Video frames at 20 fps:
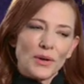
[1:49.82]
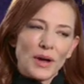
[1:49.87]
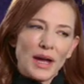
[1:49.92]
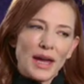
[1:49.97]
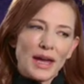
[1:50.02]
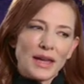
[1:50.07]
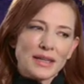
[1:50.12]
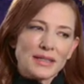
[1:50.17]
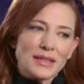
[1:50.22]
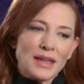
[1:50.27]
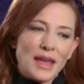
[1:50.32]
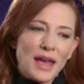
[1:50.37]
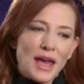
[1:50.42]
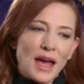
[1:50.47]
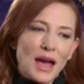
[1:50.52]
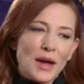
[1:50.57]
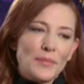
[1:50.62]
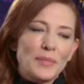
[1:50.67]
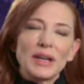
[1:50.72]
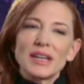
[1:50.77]
has
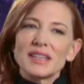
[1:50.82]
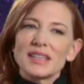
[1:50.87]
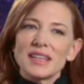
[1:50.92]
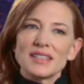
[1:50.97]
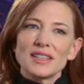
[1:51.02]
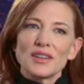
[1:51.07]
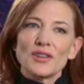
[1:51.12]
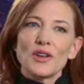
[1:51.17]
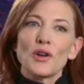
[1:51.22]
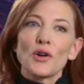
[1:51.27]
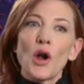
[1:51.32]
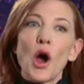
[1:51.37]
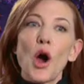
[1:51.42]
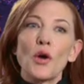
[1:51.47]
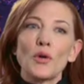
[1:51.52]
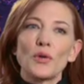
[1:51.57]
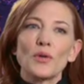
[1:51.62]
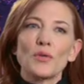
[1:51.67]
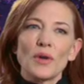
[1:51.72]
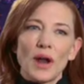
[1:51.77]
abilities in her
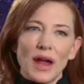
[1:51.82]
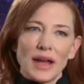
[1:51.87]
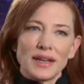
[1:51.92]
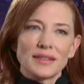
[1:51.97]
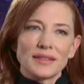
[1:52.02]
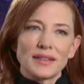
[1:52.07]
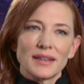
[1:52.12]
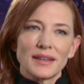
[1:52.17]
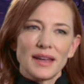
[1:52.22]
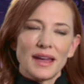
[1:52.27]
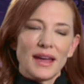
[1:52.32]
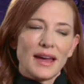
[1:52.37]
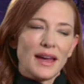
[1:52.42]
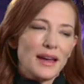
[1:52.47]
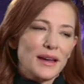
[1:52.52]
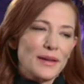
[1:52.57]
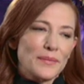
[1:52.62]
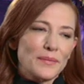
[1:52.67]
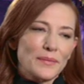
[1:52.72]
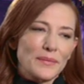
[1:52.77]
own right,
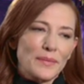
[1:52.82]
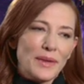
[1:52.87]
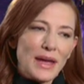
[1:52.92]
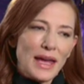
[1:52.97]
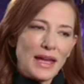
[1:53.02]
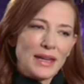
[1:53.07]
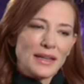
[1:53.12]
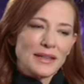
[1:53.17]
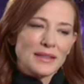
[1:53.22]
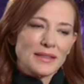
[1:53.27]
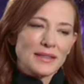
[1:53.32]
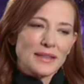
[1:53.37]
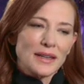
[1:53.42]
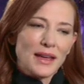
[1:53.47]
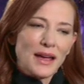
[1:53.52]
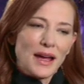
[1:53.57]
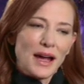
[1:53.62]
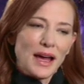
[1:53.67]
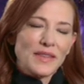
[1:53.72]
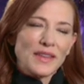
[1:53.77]
and
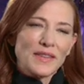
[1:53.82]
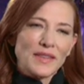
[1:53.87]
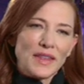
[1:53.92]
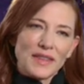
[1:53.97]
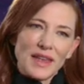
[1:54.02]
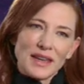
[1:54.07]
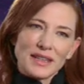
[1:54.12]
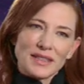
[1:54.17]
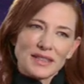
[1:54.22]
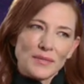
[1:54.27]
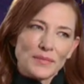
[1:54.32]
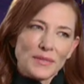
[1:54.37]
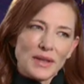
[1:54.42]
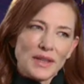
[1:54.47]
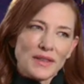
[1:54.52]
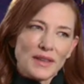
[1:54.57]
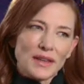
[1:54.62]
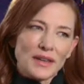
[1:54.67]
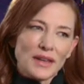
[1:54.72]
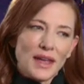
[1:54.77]
I think that that's
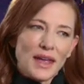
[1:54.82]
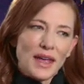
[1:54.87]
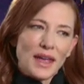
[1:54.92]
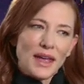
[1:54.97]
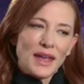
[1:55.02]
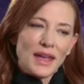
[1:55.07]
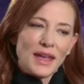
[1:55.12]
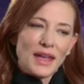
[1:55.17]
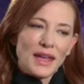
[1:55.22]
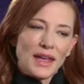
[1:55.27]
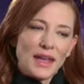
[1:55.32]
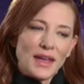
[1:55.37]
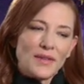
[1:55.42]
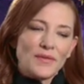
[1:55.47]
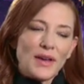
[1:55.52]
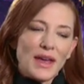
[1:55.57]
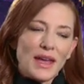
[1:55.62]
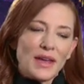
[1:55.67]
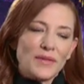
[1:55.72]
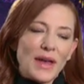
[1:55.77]
something that,
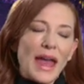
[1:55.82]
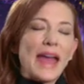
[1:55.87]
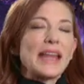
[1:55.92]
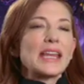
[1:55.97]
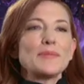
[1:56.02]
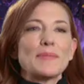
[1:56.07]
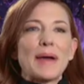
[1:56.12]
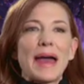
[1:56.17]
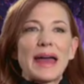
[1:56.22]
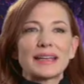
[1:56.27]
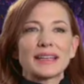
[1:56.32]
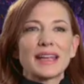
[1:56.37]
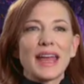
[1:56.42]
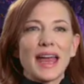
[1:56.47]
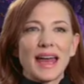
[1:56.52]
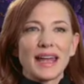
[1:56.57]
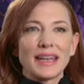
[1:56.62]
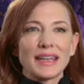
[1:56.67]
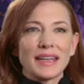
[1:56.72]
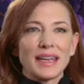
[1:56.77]
if any man
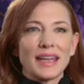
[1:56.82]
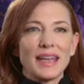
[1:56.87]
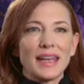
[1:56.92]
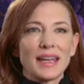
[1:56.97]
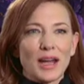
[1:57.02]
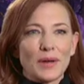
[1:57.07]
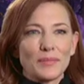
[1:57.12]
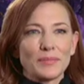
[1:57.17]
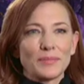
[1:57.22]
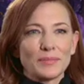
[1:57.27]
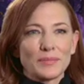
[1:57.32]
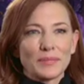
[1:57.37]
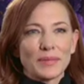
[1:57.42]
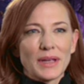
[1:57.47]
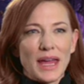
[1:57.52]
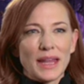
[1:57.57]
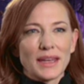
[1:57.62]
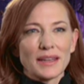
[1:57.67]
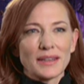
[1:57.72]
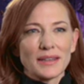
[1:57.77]
can, Hiccup
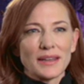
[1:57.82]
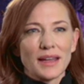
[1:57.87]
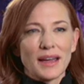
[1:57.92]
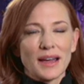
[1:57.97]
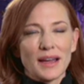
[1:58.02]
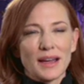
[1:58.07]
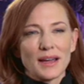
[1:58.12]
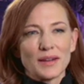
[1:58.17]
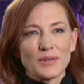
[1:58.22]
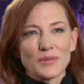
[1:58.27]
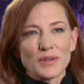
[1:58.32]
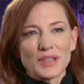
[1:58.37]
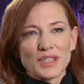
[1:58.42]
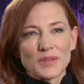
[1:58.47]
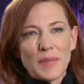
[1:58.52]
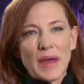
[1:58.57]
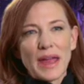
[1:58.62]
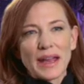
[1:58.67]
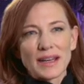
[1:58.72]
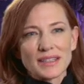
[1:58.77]
can
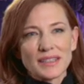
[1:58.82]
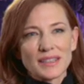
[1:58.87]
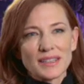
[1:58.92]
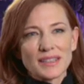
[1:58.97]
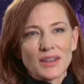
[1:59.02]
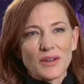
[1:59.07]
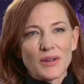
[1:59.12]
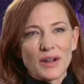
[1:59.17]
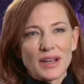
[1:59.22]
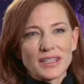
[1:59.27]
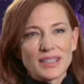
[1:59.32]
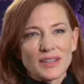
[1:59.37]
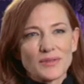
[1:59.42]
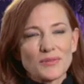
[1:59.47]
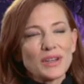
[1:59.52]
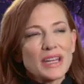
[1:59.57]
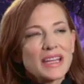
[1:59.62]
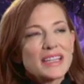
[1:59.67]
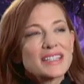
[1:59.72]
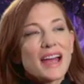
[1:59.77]
respect. So it's a
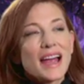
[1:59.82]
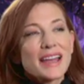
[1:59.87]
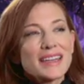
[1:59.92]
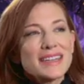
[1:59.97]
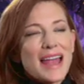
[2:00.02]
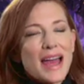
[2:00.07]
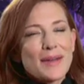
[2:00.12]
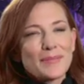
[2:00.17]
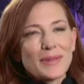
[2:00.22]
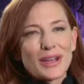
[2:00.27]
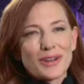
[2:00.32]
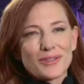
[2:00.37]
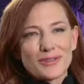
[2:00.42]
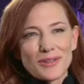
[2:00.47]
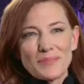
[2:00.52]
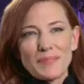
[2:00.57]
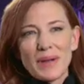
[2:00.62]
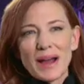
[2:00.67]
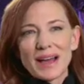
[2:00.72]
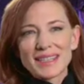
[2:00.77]
really dynamic,
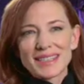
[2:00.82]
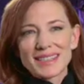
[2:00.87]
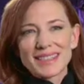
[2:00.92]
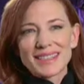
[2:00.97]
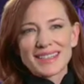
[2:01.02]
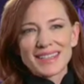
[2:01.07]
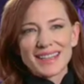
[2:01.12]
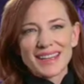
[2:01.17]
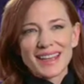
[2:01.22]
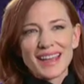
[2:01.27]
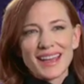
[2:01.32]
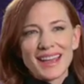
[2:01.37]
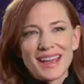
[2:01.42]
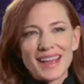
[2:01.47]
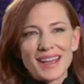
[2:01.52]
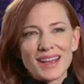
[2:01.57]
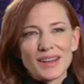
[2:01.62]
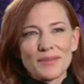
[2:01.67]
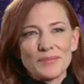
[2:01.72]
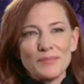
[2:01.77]
robust,
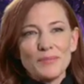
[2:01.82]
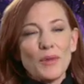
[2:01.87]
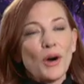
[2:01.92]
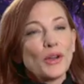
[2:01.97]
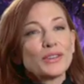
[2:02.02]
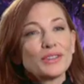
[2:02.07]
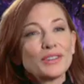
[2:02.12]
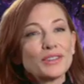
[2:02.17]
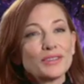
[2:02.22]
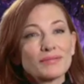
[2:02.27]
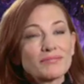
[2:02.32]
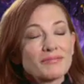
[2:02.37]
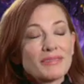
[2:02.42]
modern,